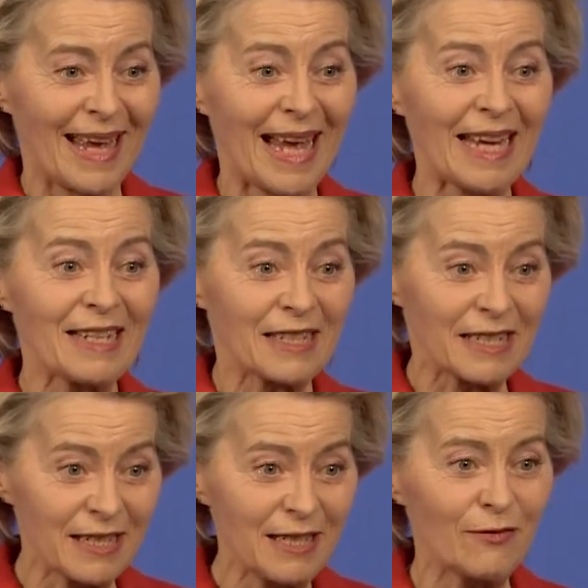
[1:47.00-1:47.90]
and
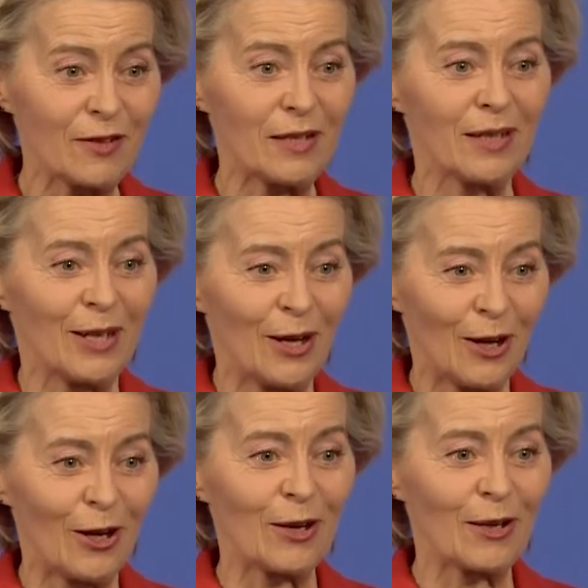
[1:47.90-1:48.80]
deliver
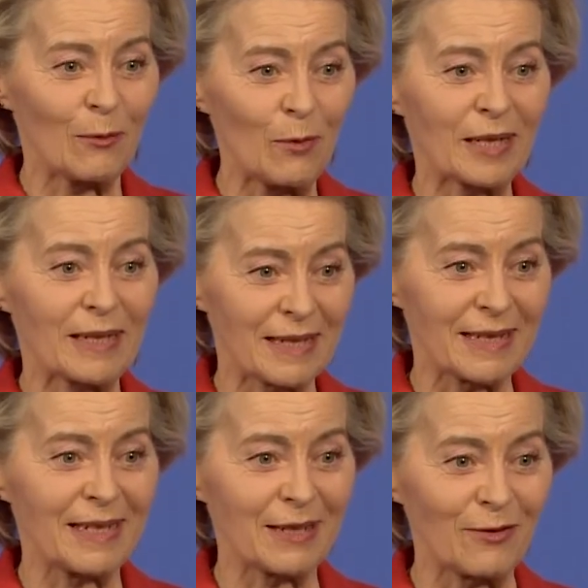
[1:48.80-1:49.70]
on what is
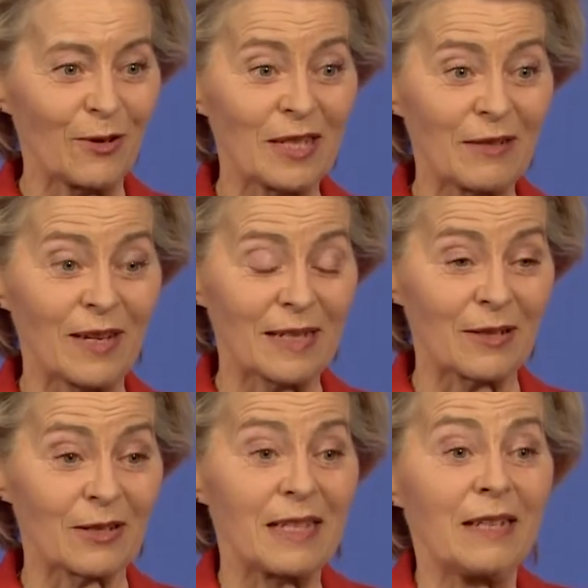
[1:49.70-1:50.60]
needed for the
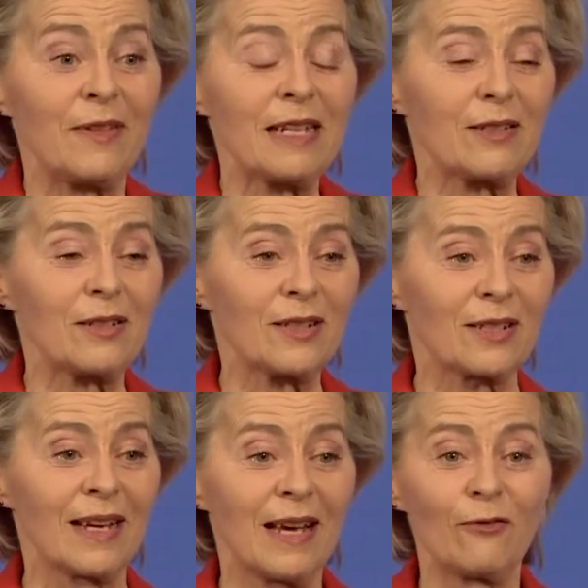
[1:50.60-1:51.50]
investors. The
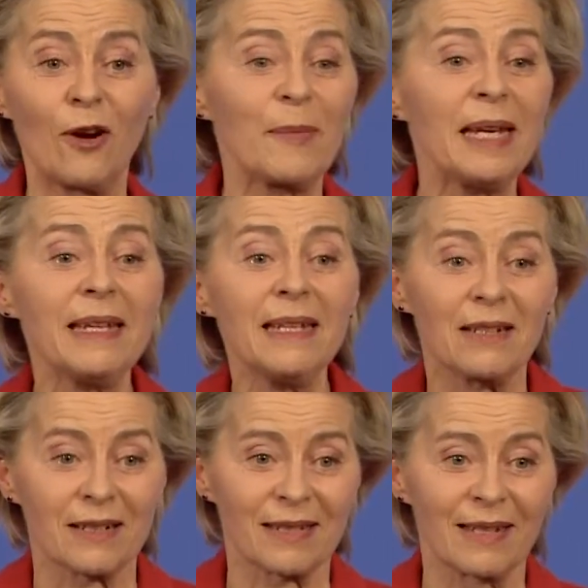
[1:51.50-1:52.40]
investors, for many
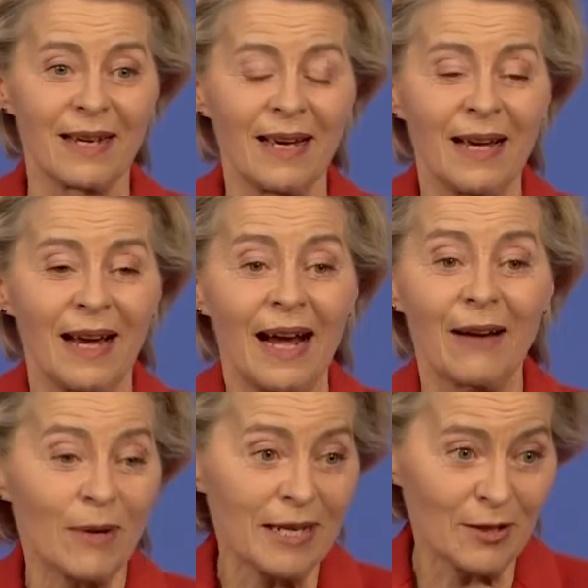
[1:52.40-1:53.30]
years,
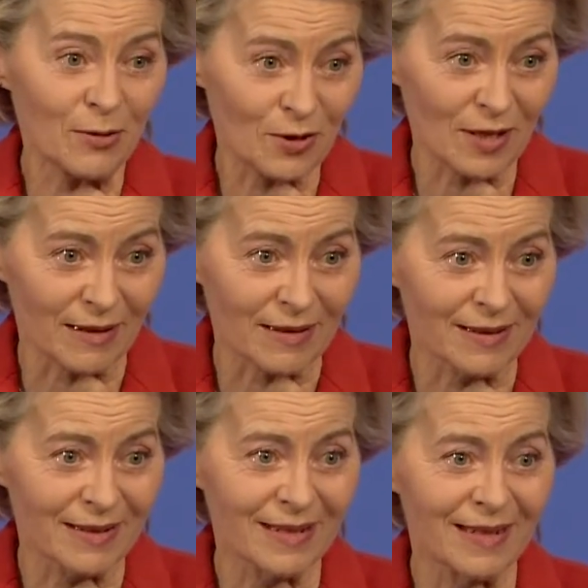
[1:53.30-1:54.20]
are ready to start.
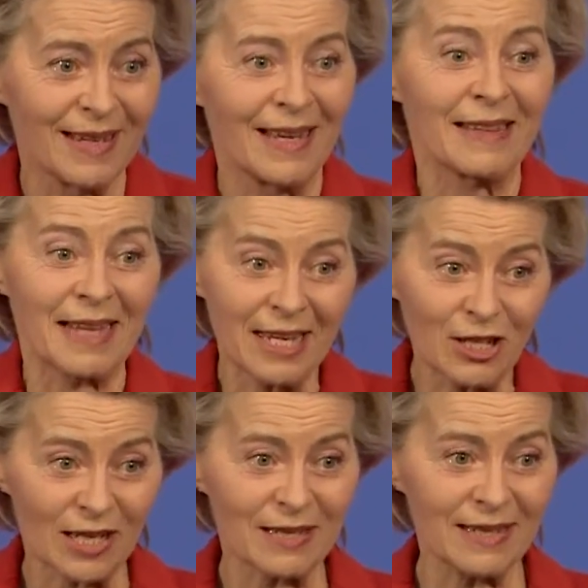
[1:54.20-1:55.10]
They
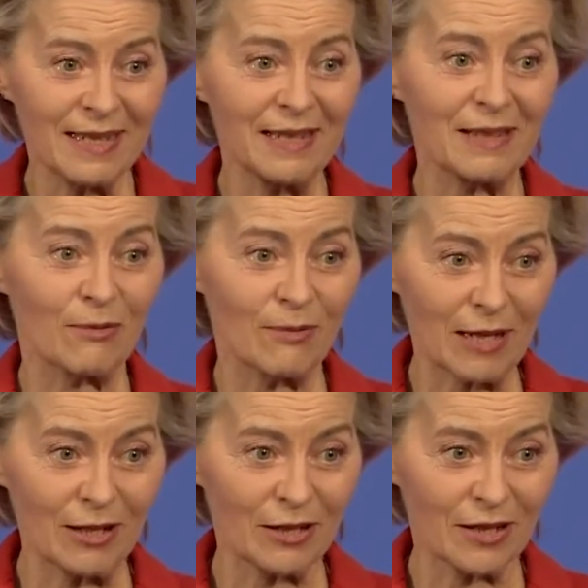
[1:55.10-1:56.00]
just need the
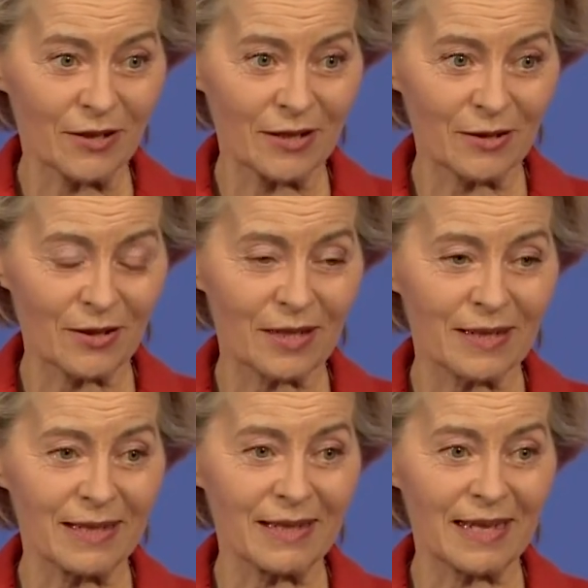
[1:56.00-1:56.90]
regulatory
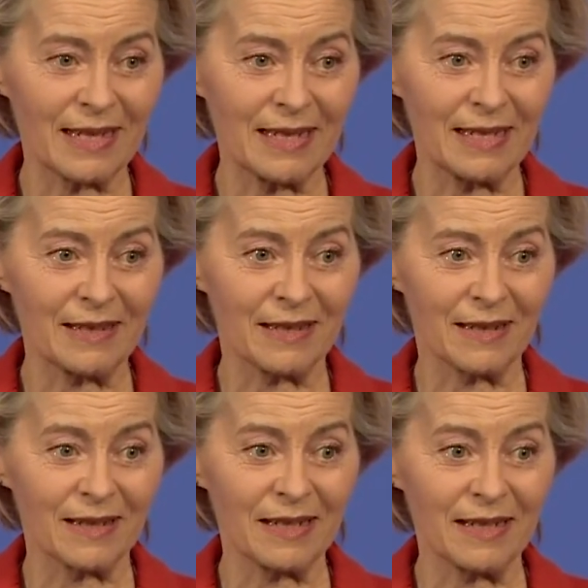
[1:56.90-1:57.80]
certainty, they need
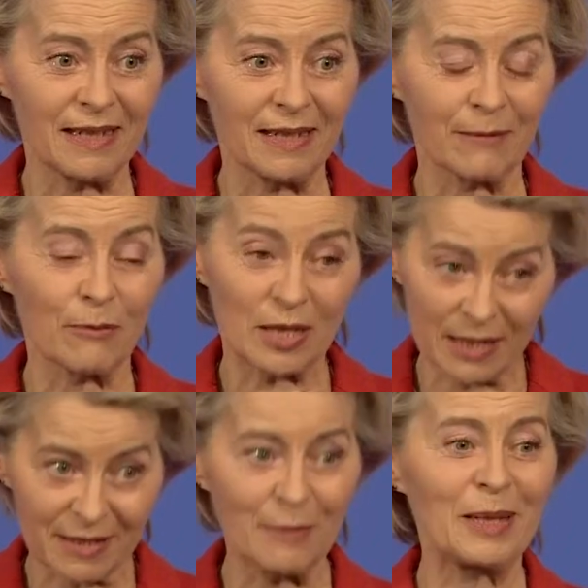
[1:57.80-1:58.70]
the
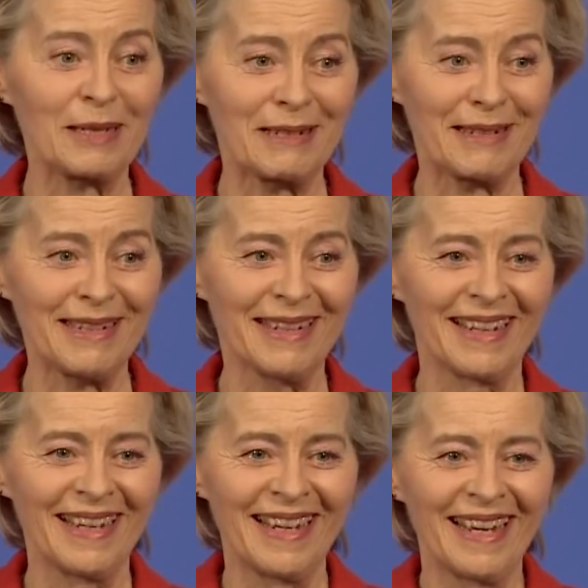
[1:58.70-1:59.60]
predictability,
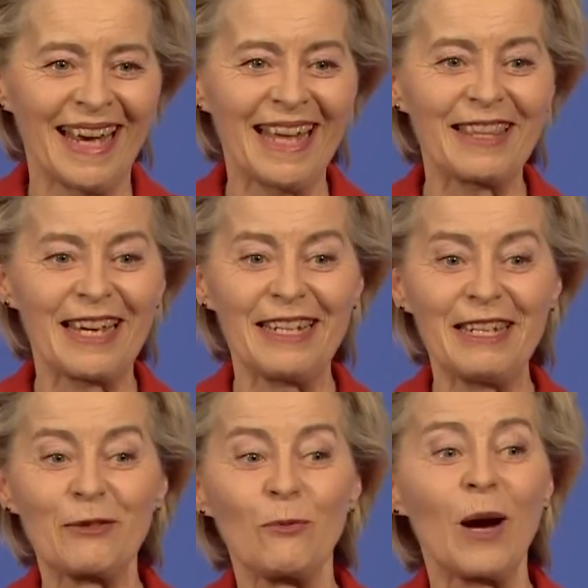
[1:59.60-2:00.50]
and they
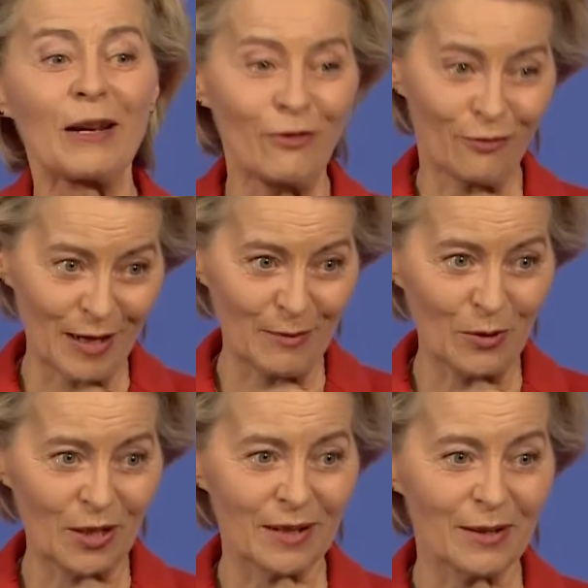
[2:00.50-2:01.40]
need one
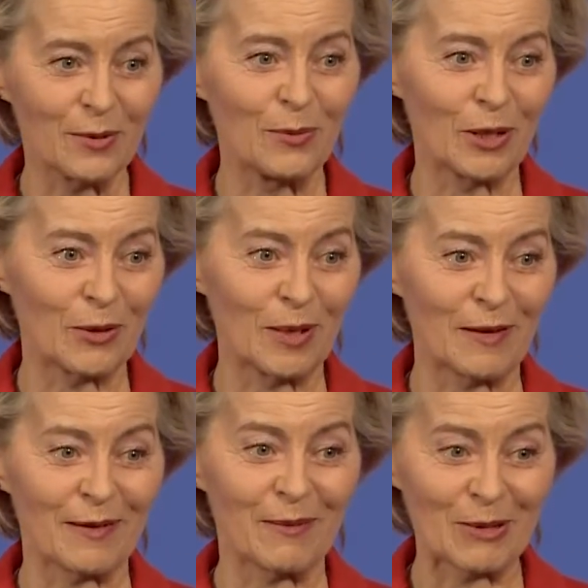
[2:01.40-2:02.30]
framework to work
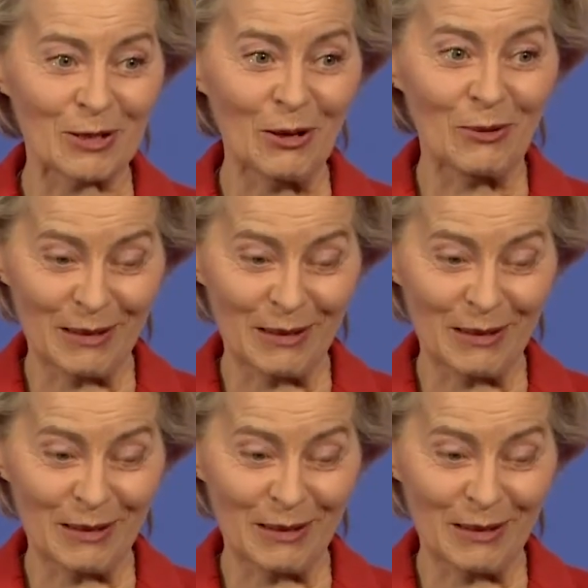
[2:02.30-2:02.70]
with. So